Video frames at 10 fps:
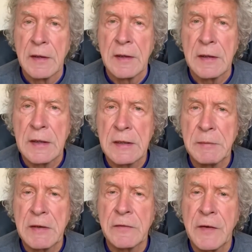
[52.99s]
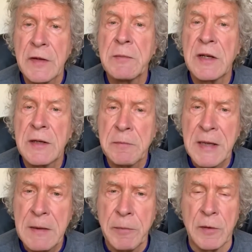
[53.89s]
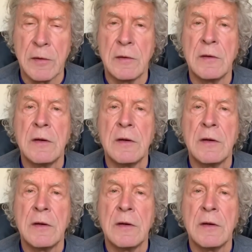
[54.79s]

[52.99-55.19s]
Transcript: about 50 million people,